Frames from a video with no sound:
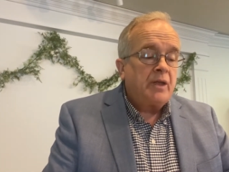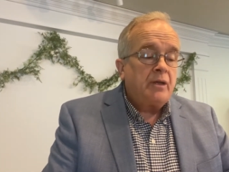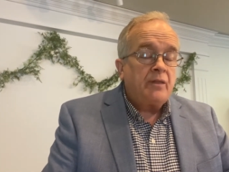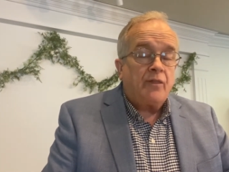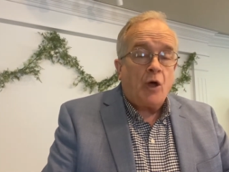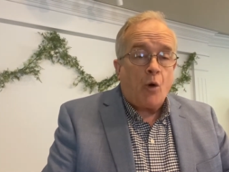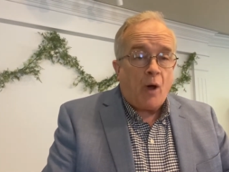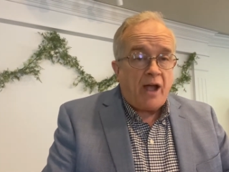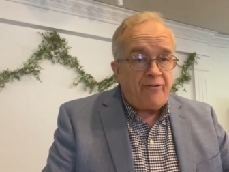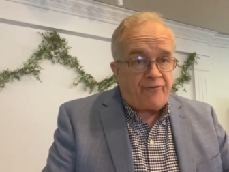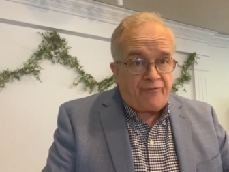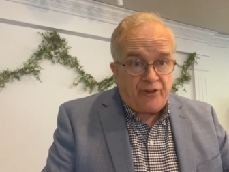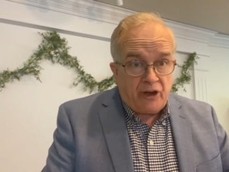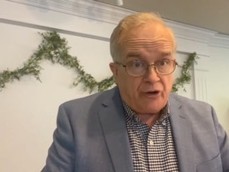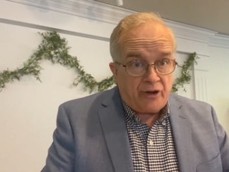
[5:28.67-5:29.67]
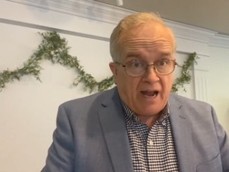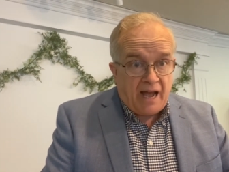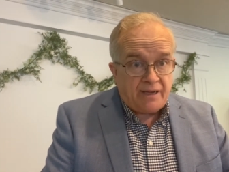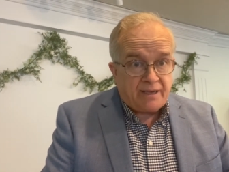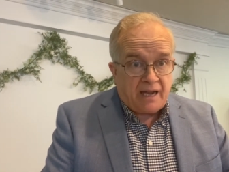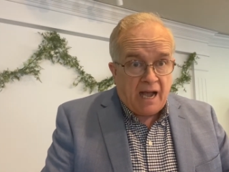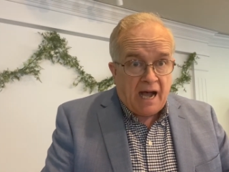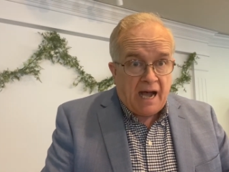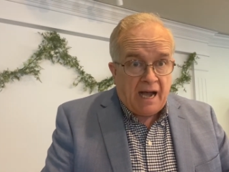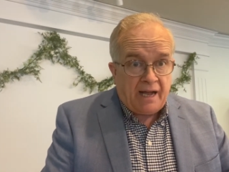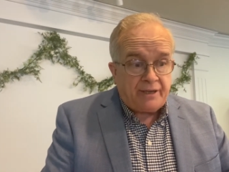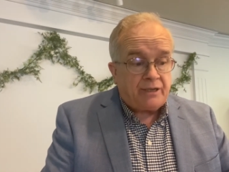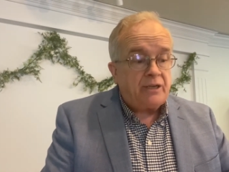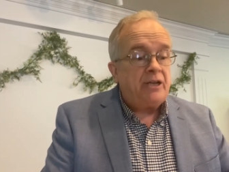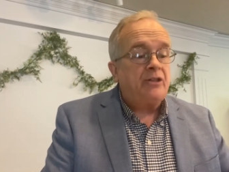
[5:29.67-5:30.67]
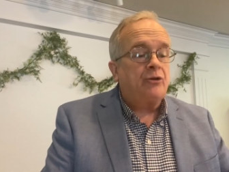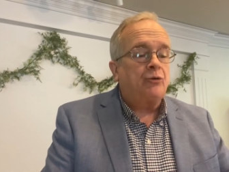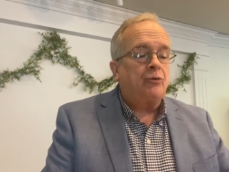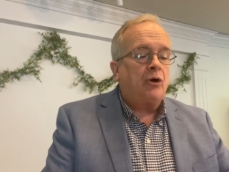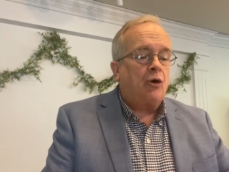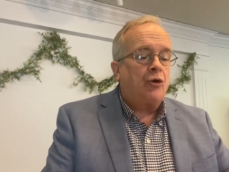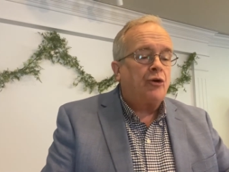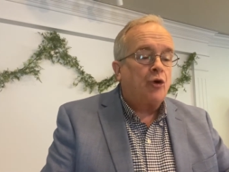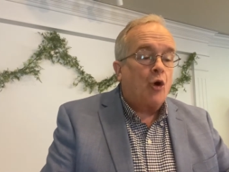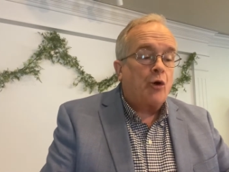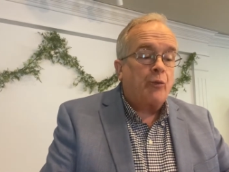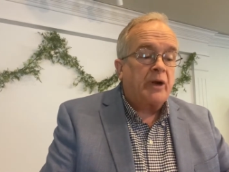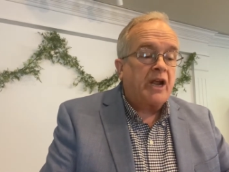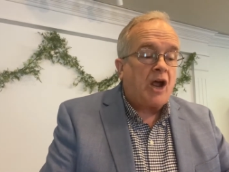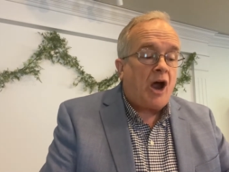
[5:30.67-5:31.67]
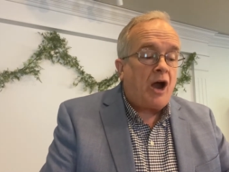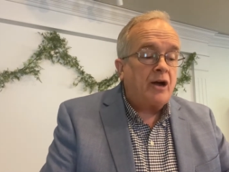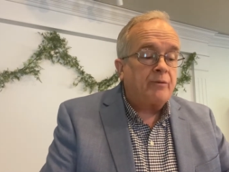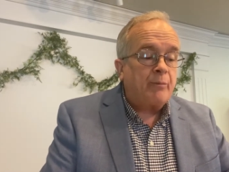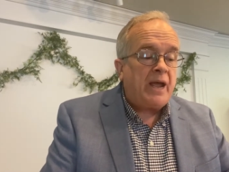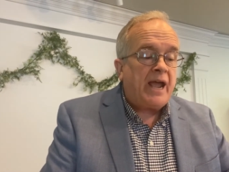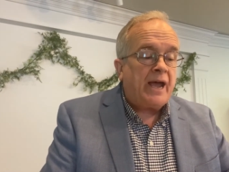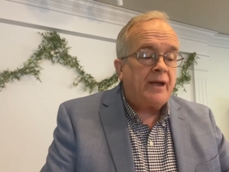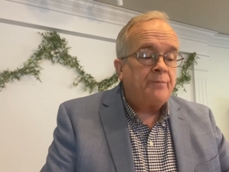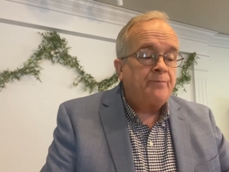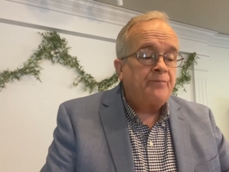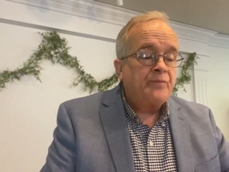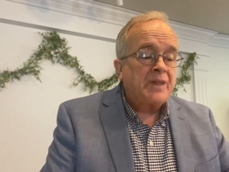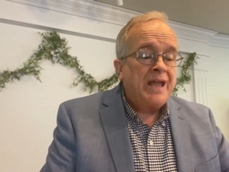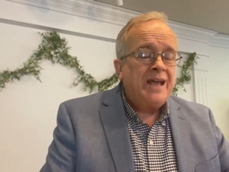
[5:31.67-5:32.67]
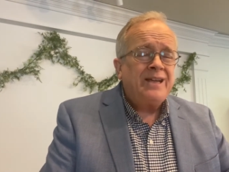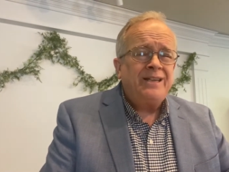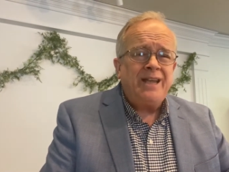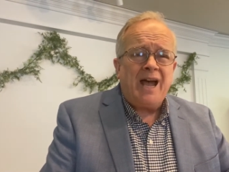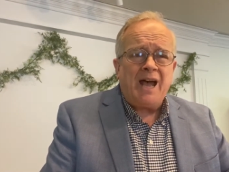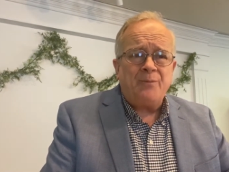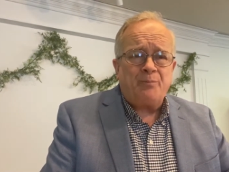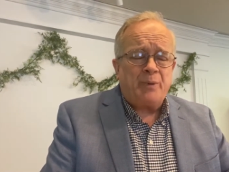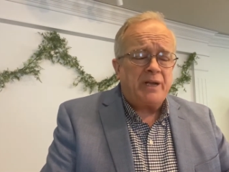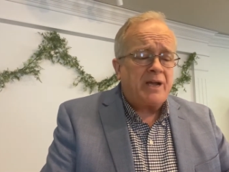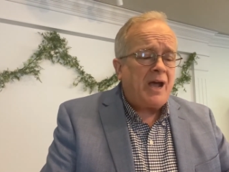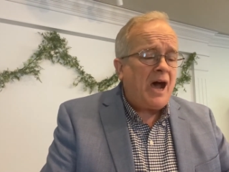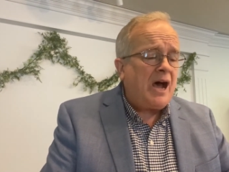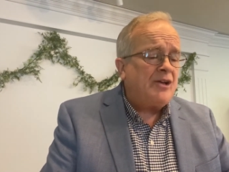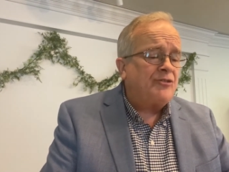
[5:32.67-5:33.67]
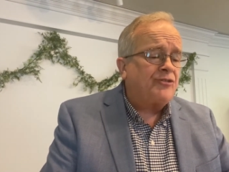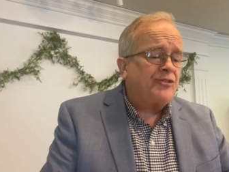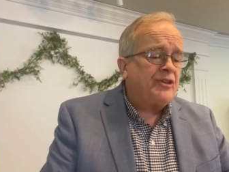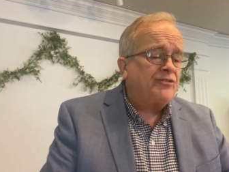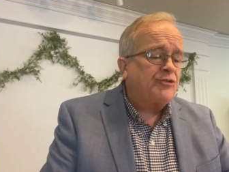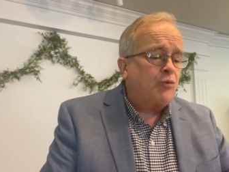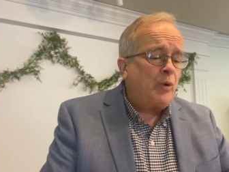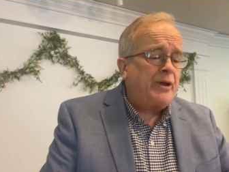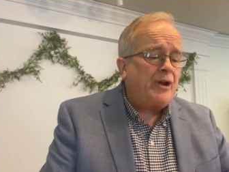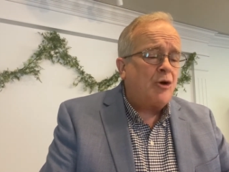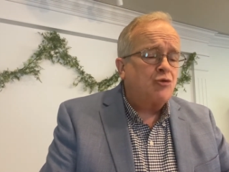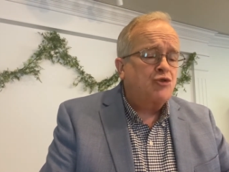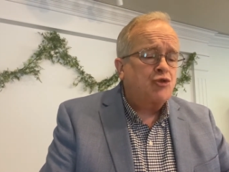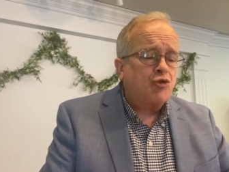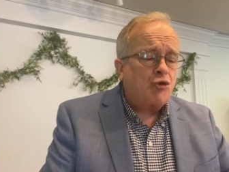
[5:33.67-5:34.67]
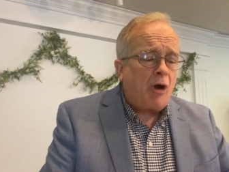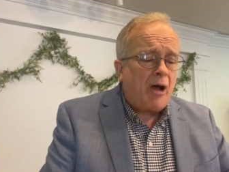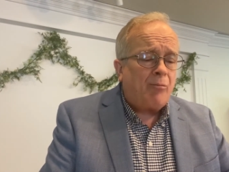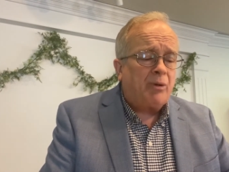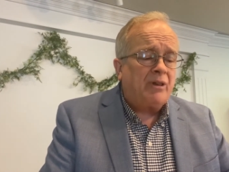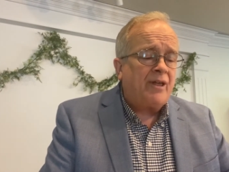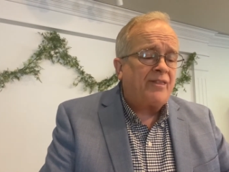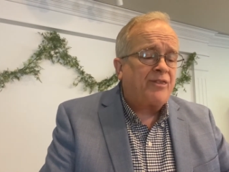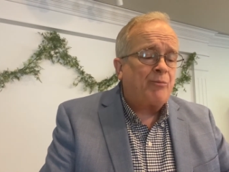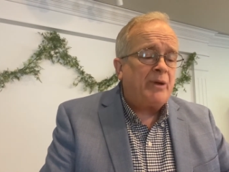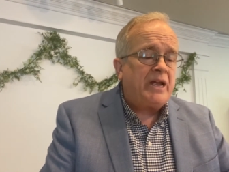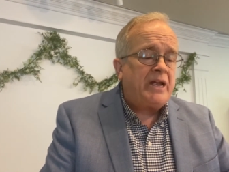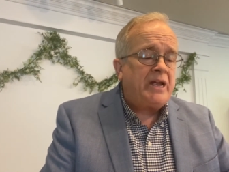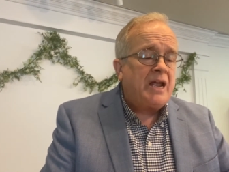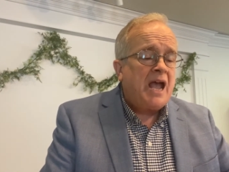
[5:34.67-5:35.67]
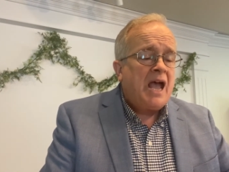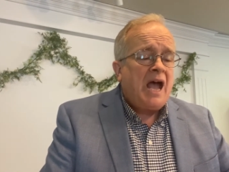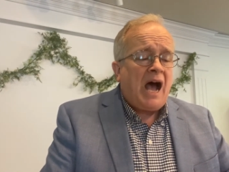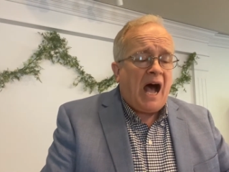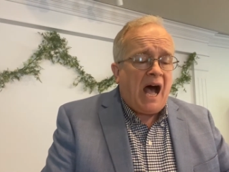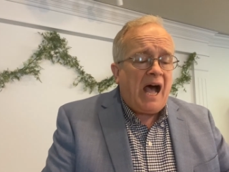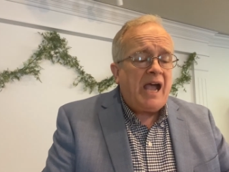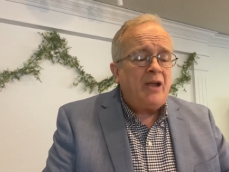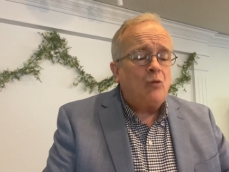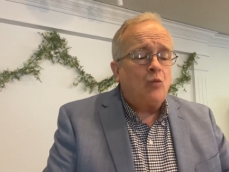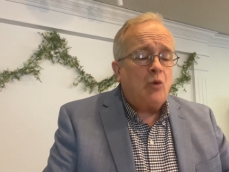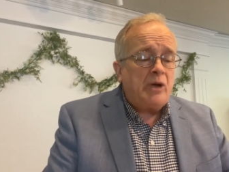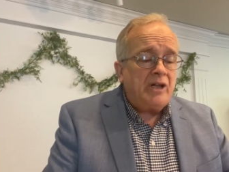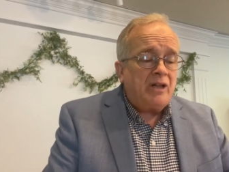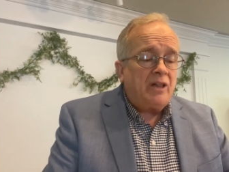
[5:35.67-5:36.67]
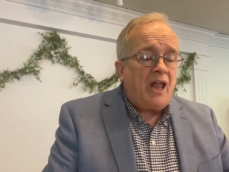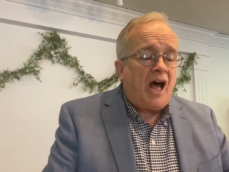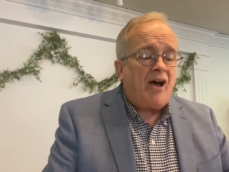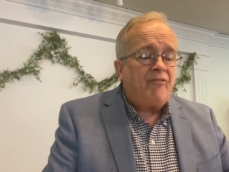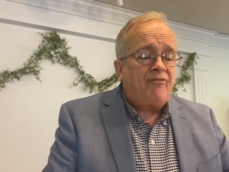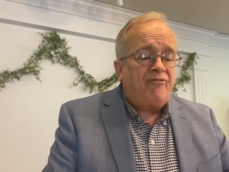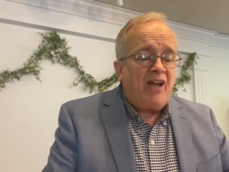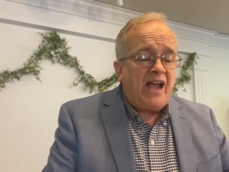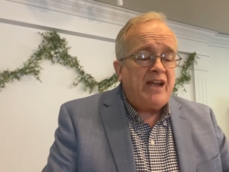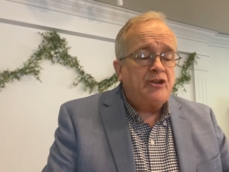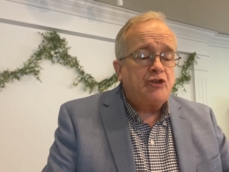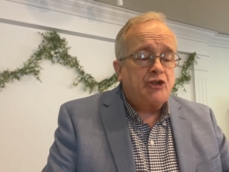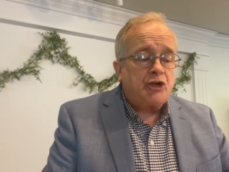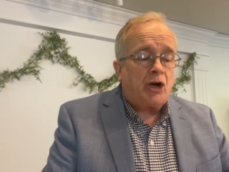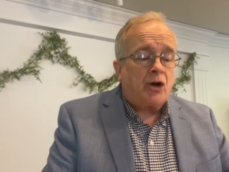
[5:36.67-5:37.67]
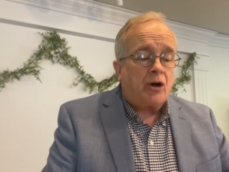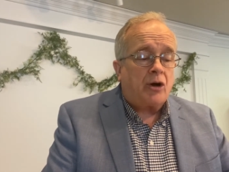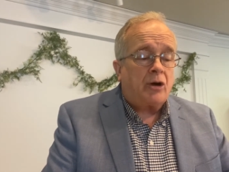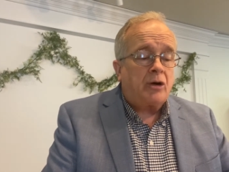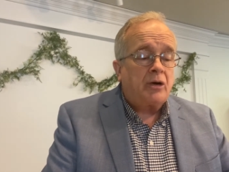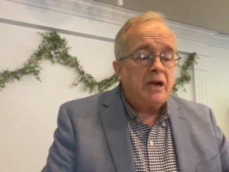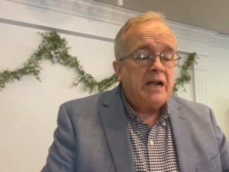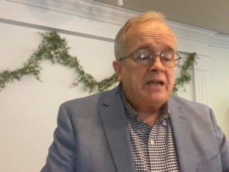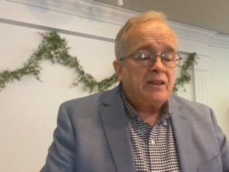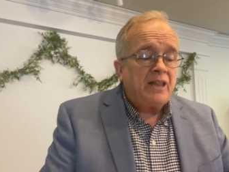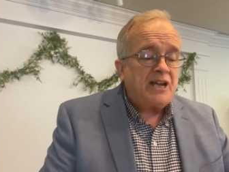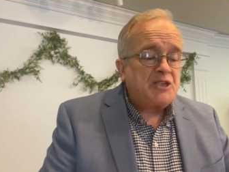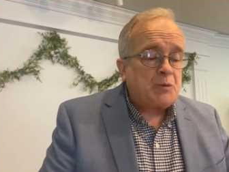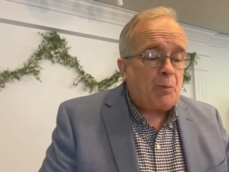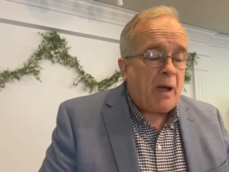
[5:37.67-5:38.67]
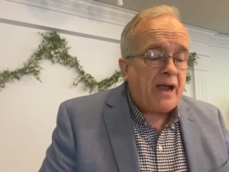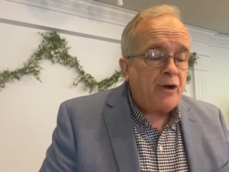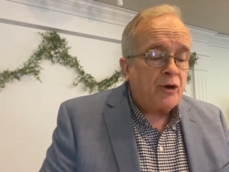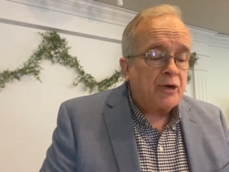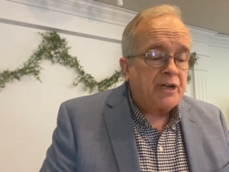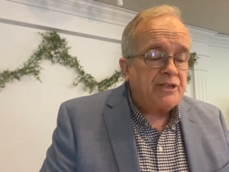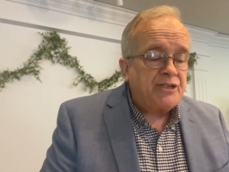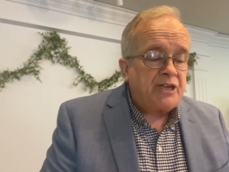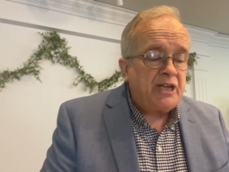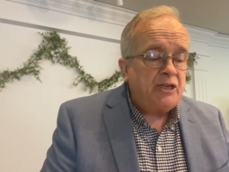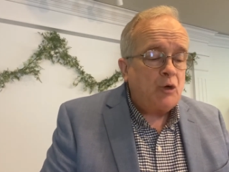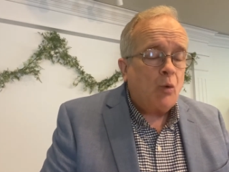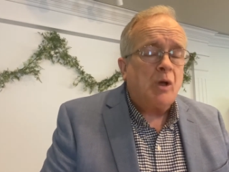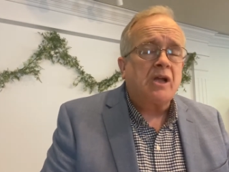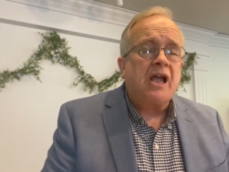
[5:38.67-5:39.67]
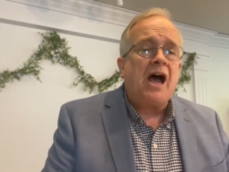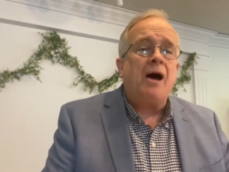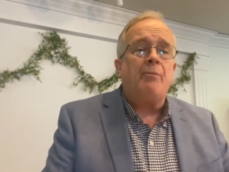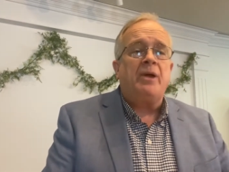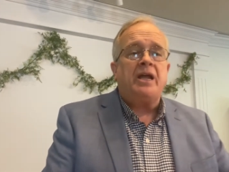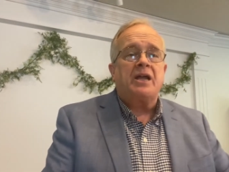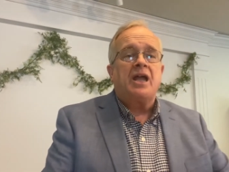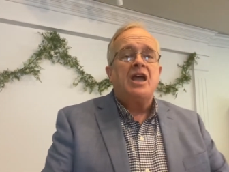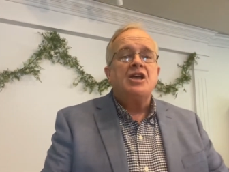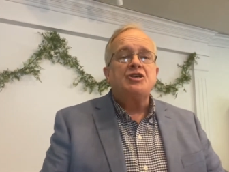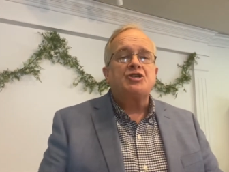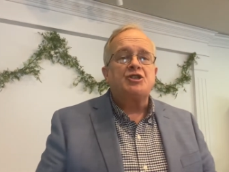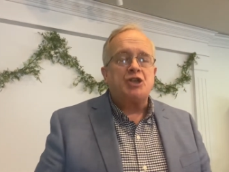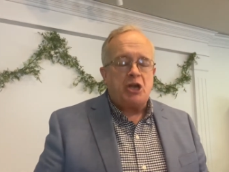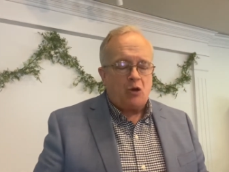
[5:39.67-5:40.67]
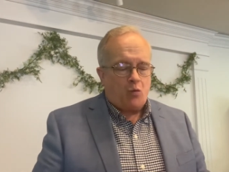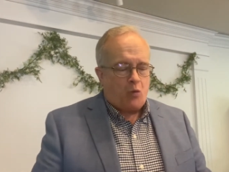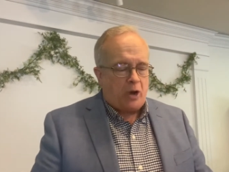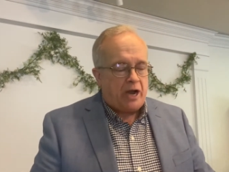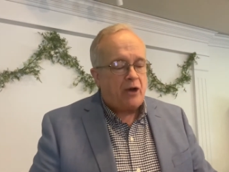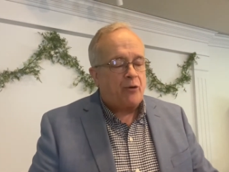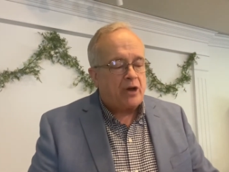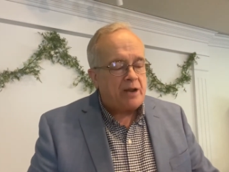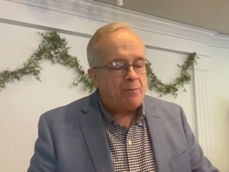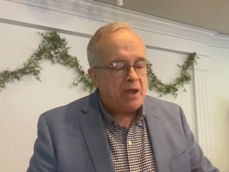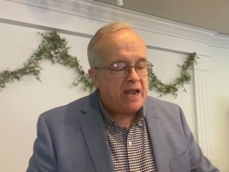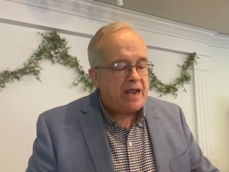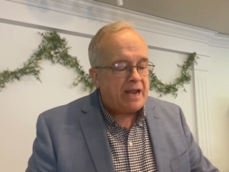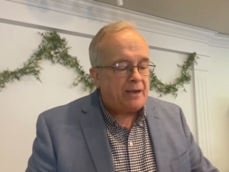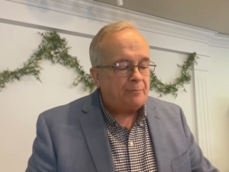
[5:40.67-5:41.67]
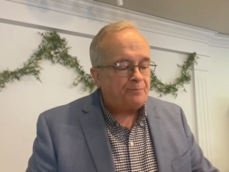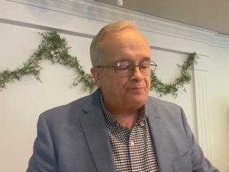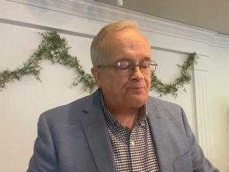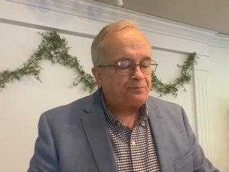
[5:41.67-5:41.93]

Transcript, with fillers: Though I fear not God, neither or nor regard man, yet because this widow troubleth me, I will avenge her, lest by her continual coming she weary me.